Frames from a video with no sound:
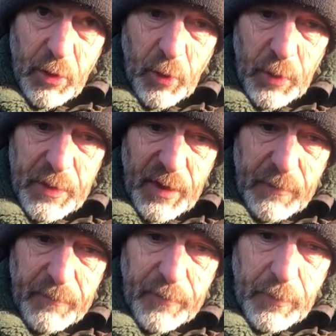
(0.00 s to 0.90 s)
cord it's
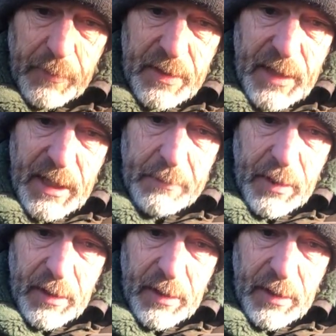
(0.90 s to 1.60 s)
come from, its name.